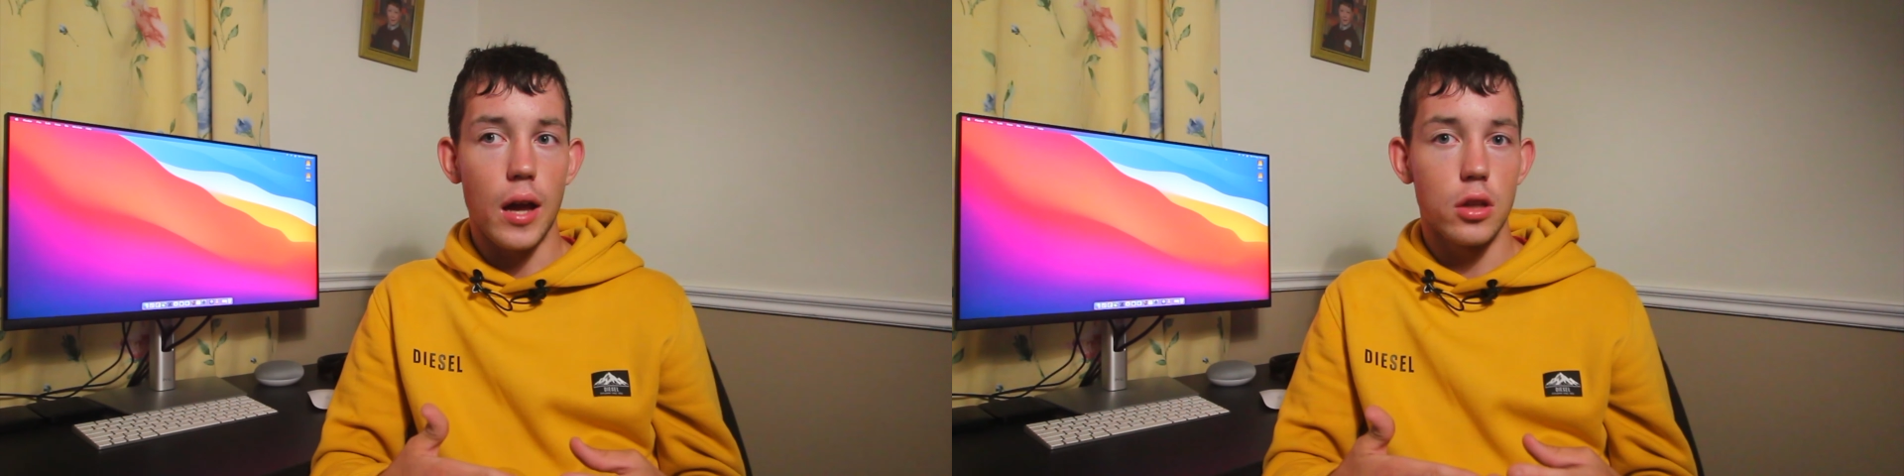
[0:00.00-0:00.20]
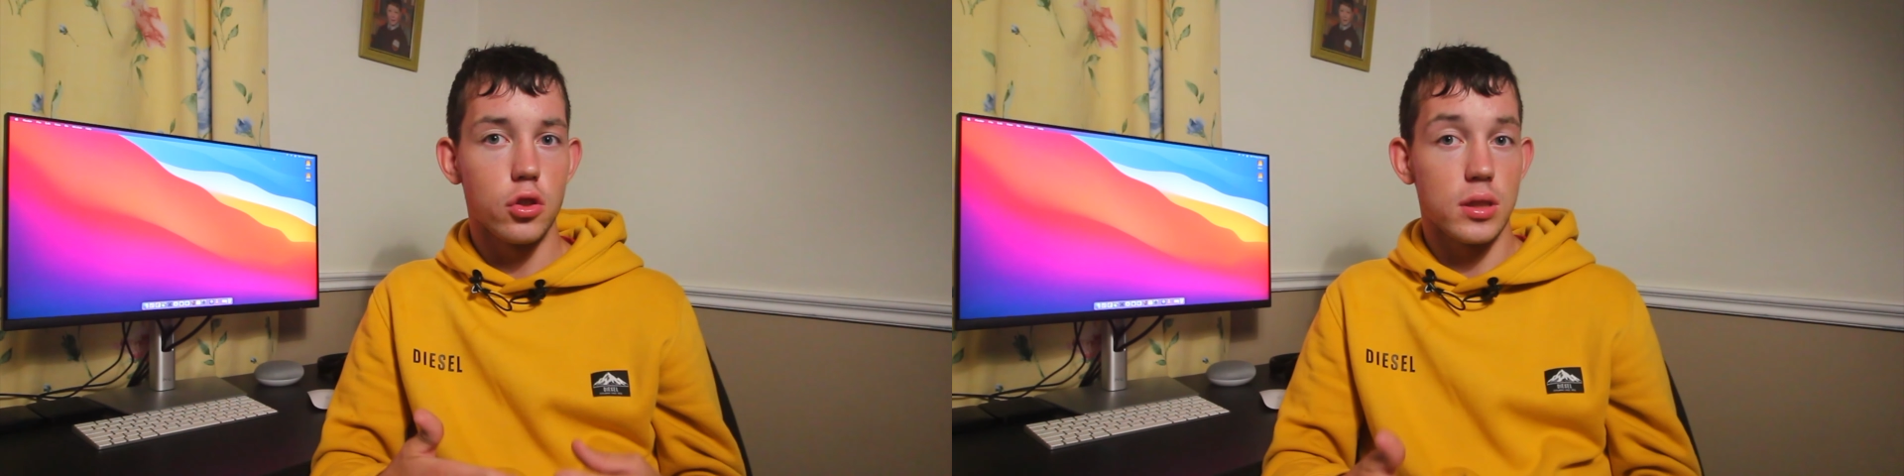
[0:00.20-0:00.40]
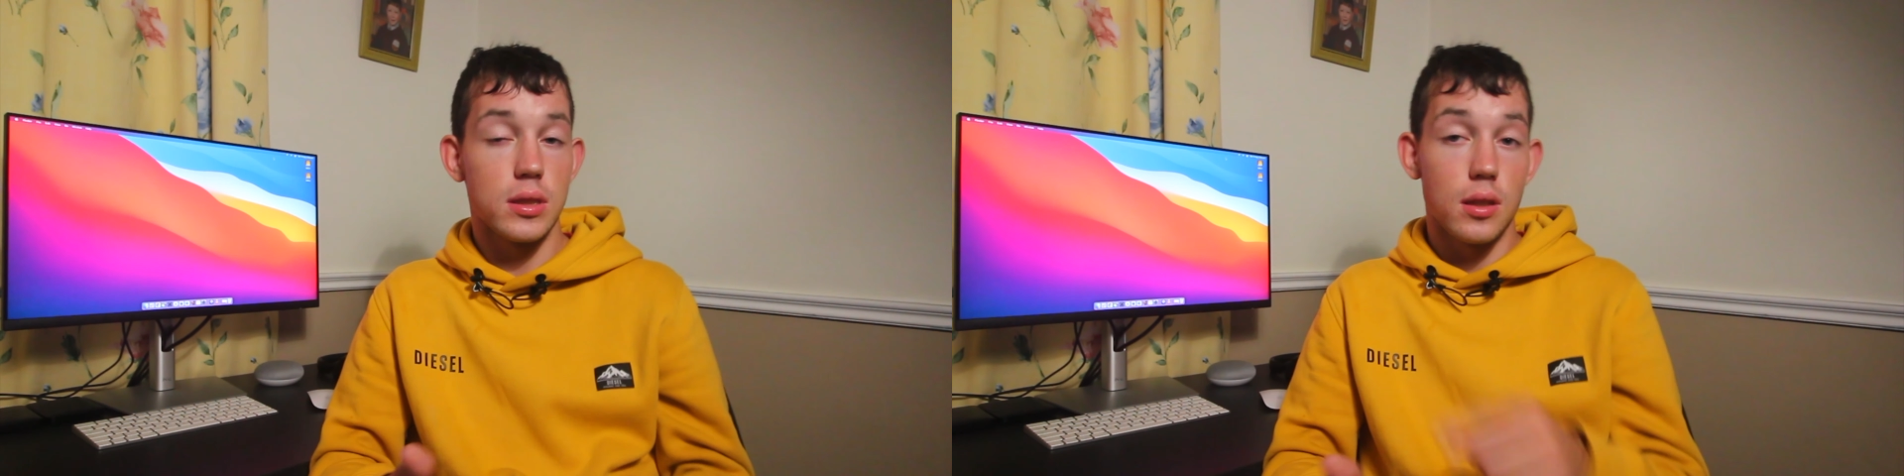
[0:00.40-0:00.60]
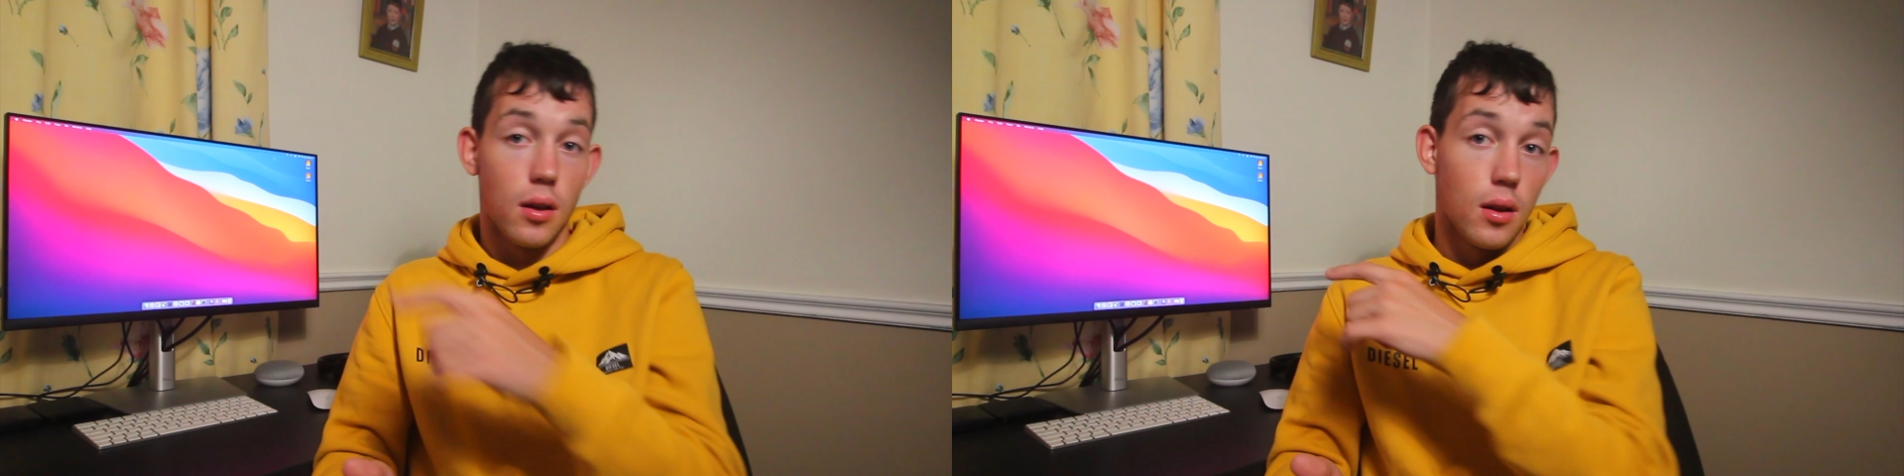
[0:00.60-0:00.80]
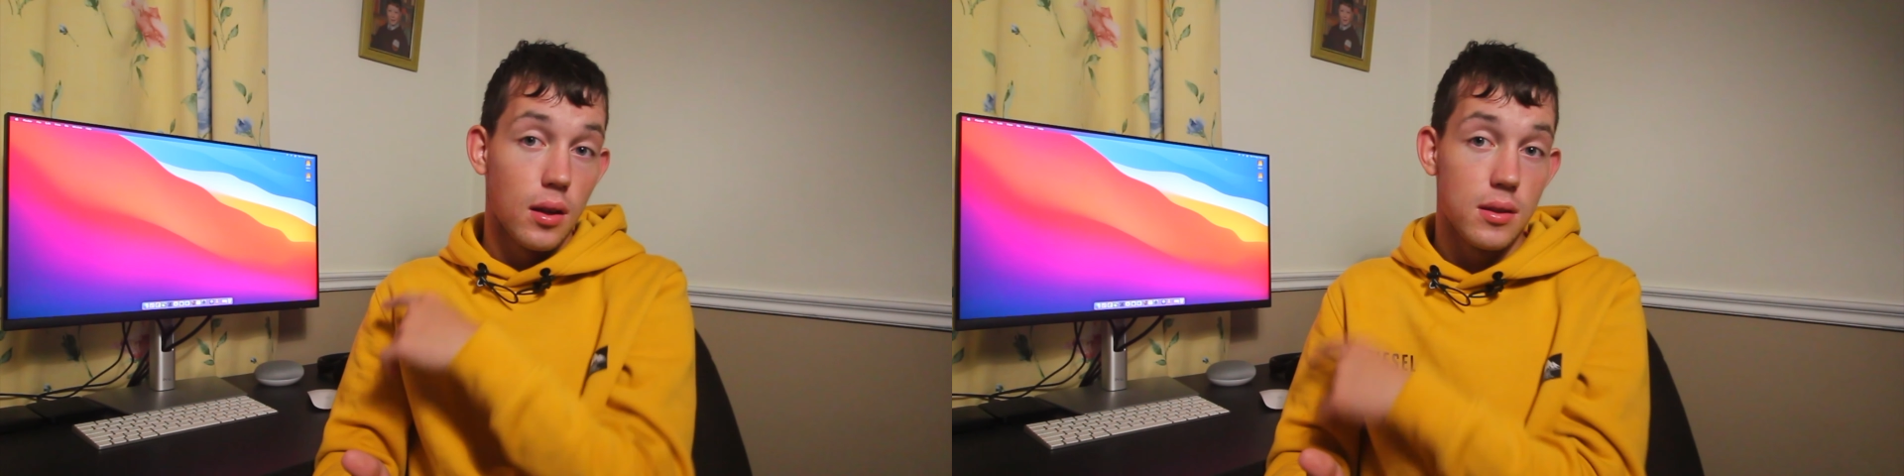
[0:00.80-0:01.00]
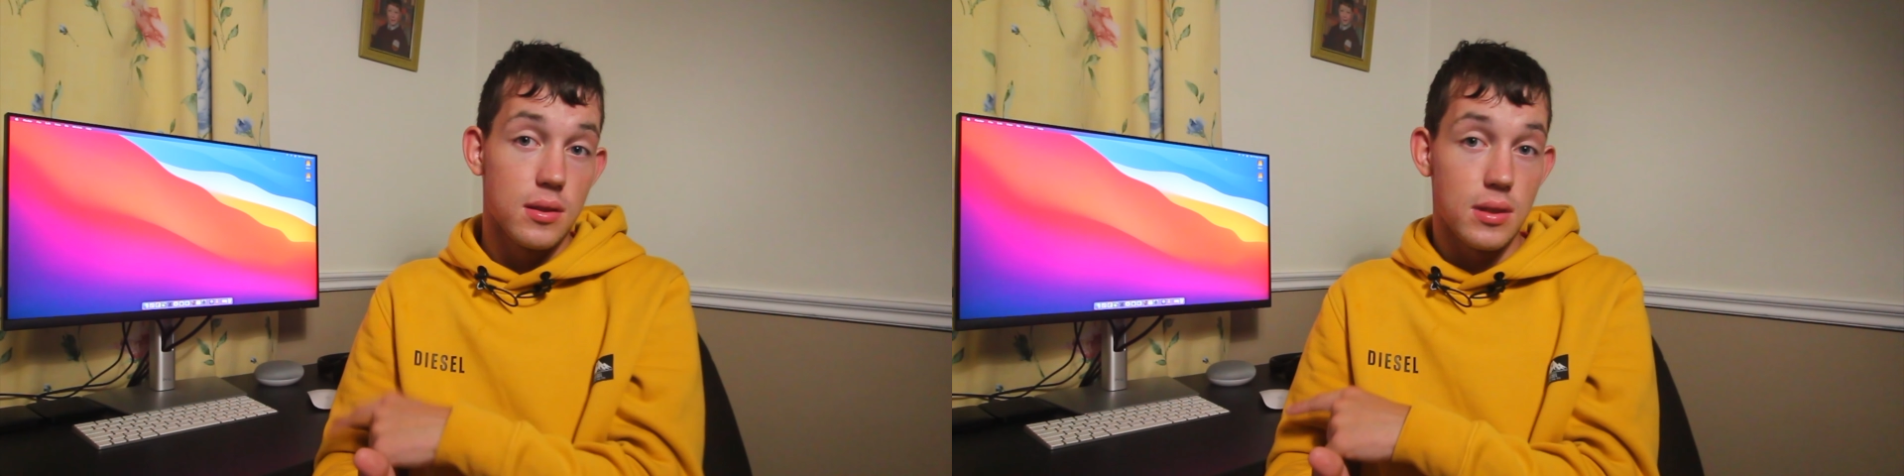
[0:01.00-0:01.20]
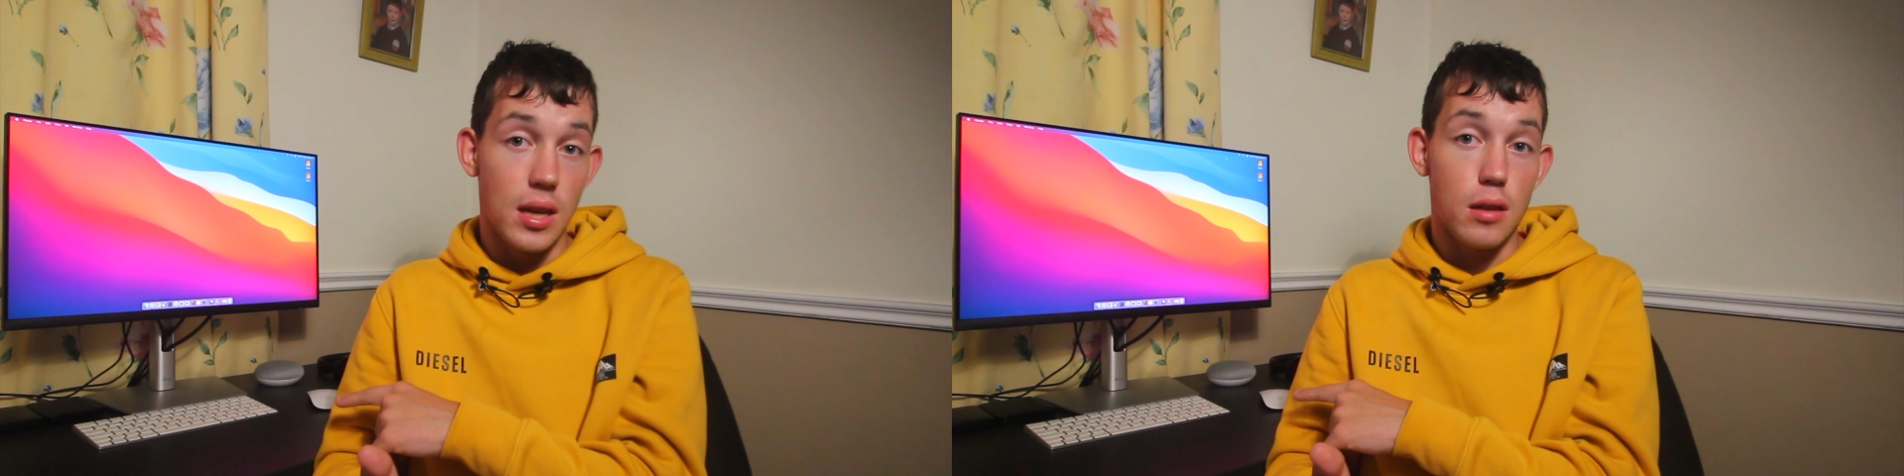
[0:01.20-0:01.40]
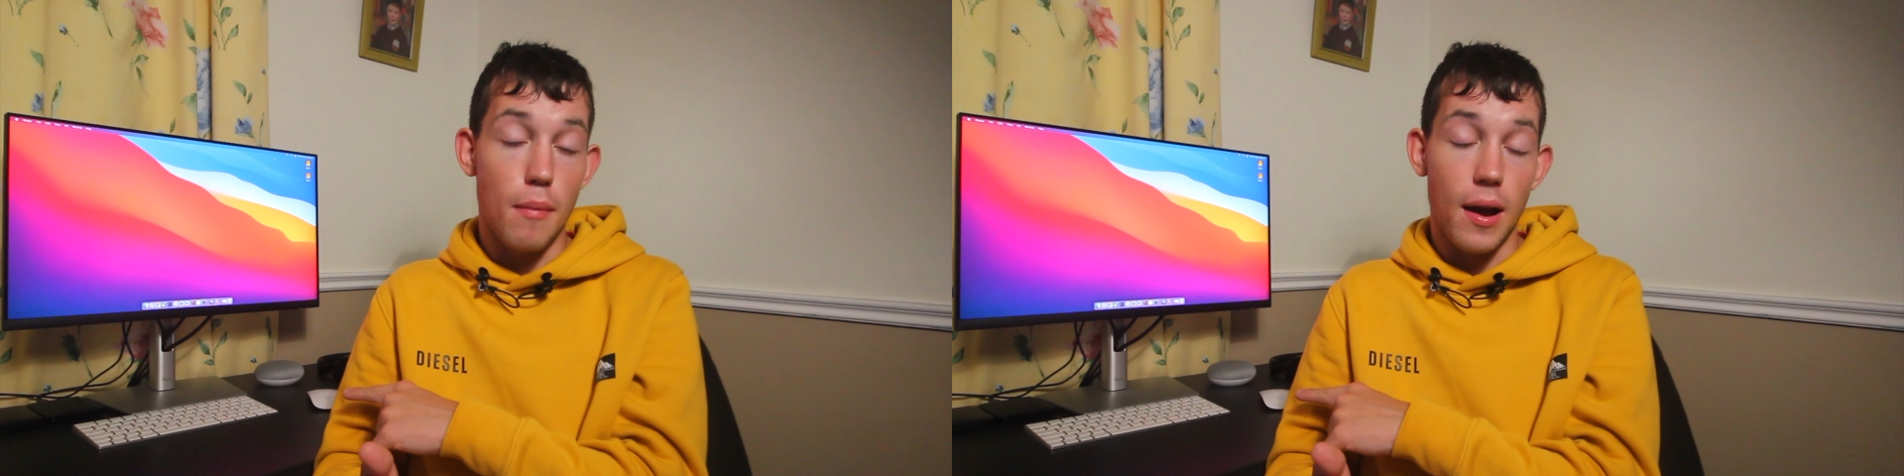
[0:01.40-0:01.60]
can just
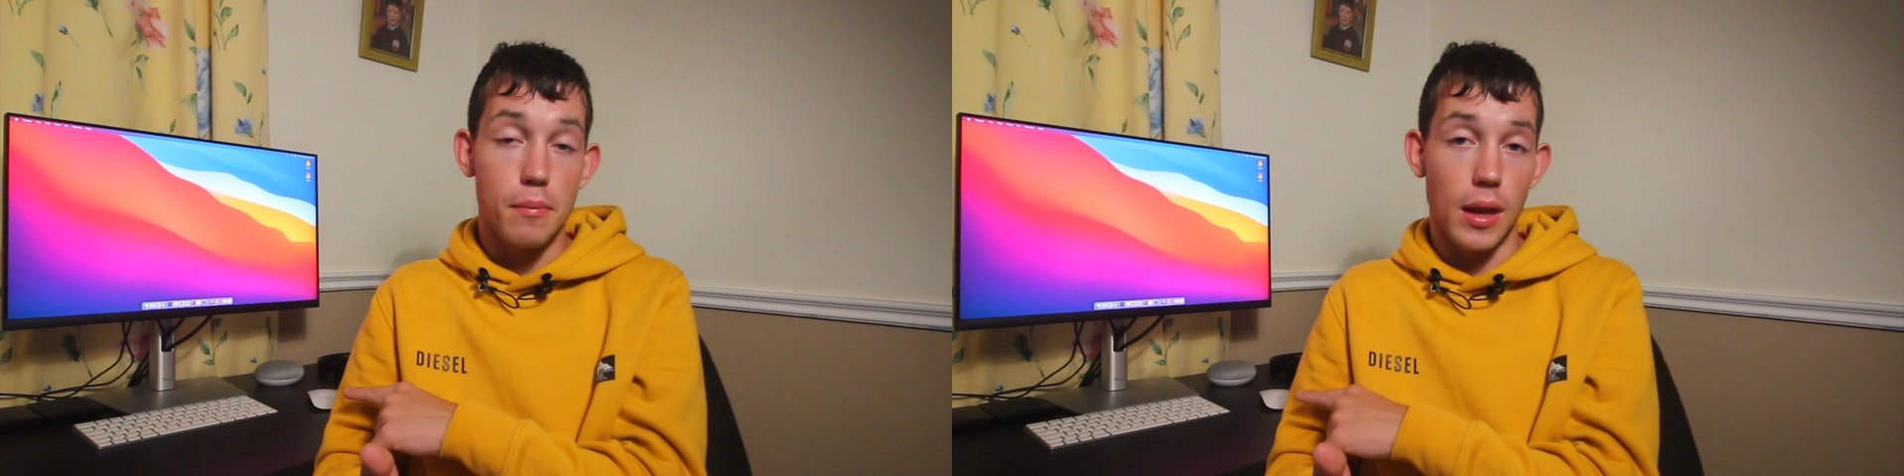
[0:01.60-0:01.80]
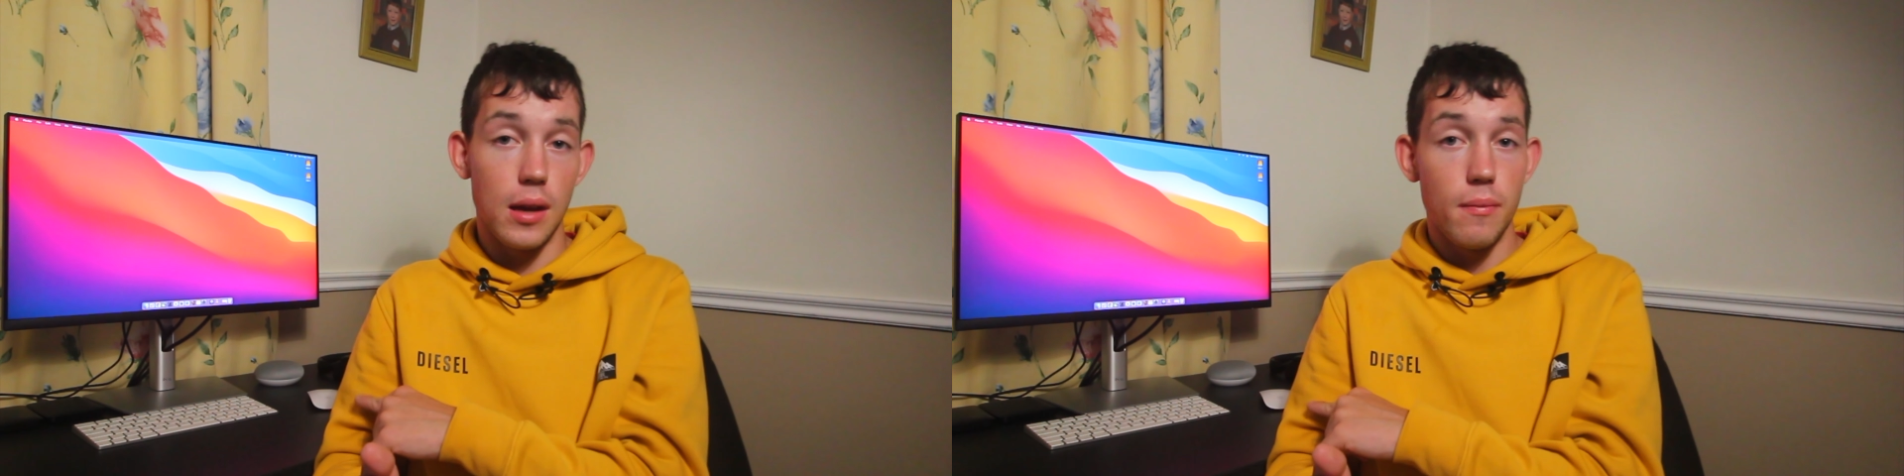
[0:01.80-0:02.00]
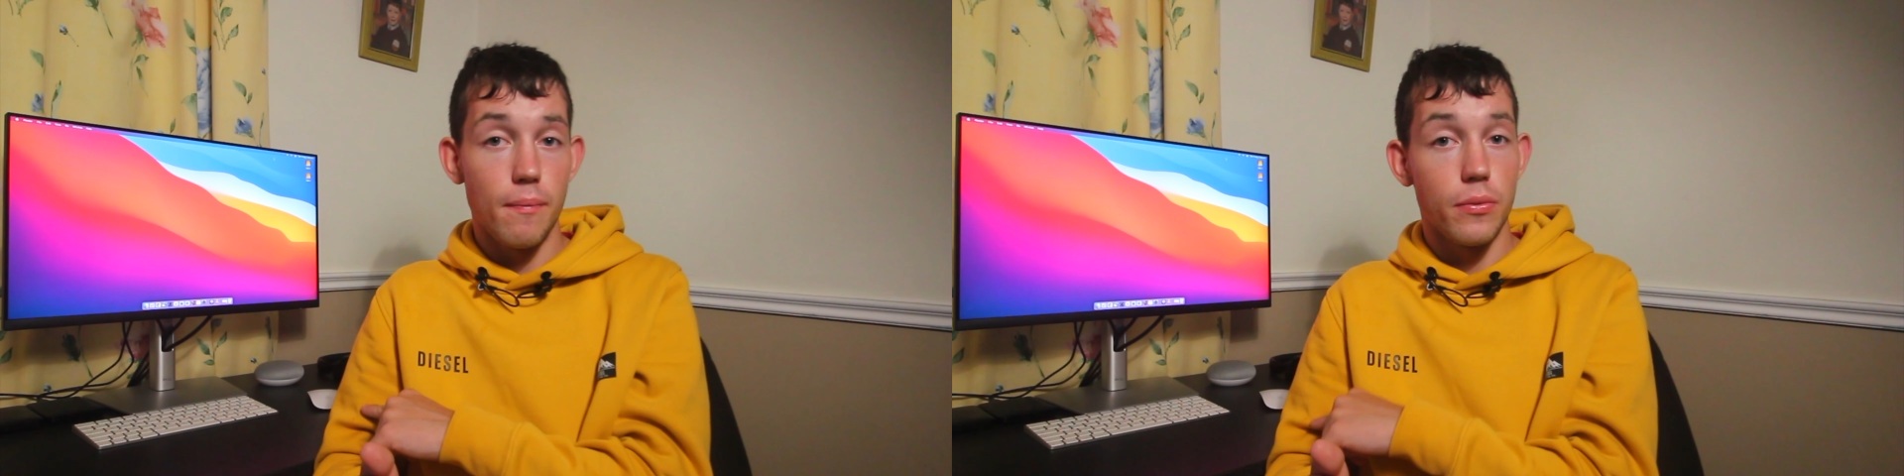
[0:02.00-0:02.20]
take the Mac Mini,